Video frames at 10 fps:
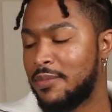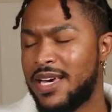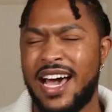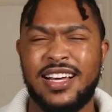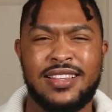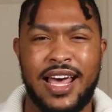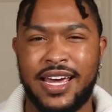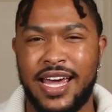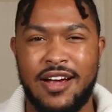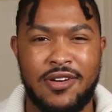Kind of like
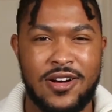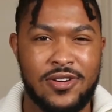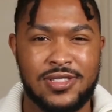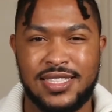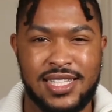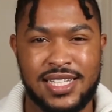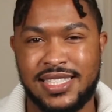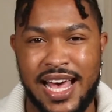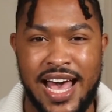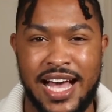arrows,
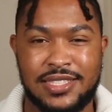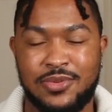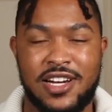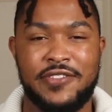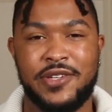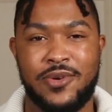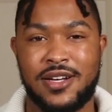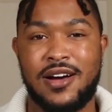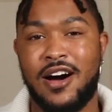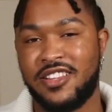zigzags, whatever you want to
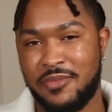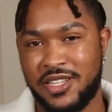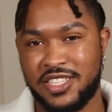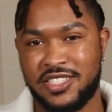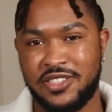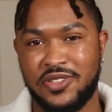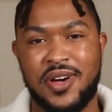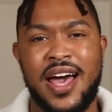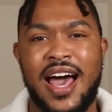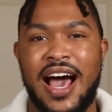call them on the shoe.
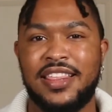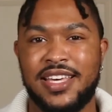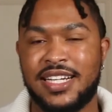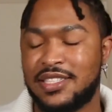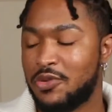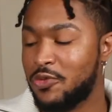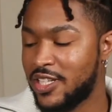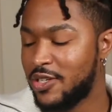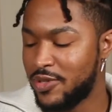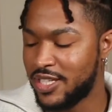I think it's a
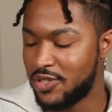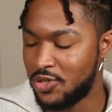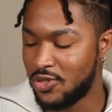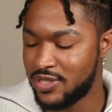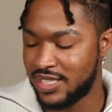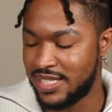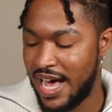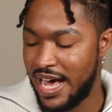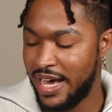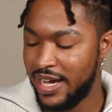really cool
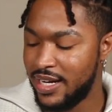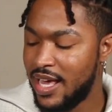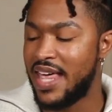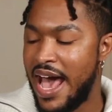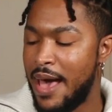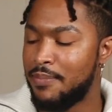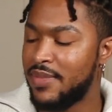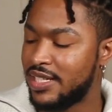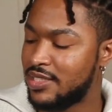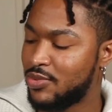design. That
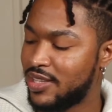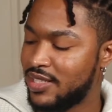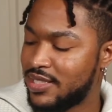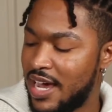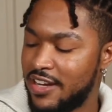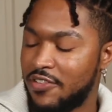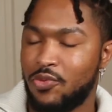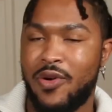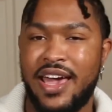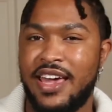mixed with this kind of
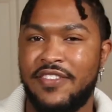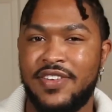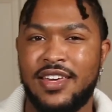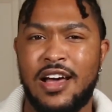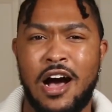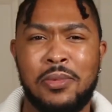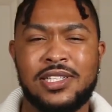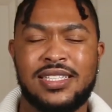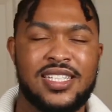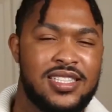wavy,
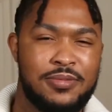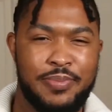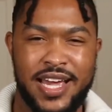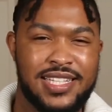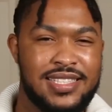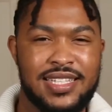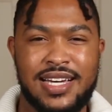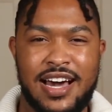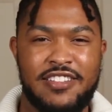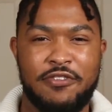almost spacey
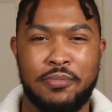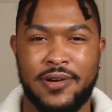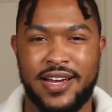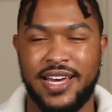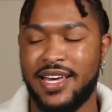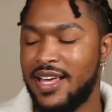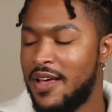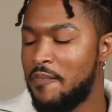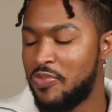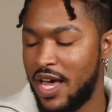kind of print
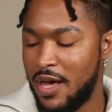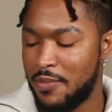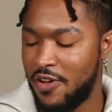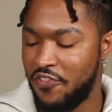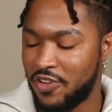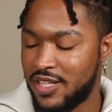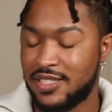for the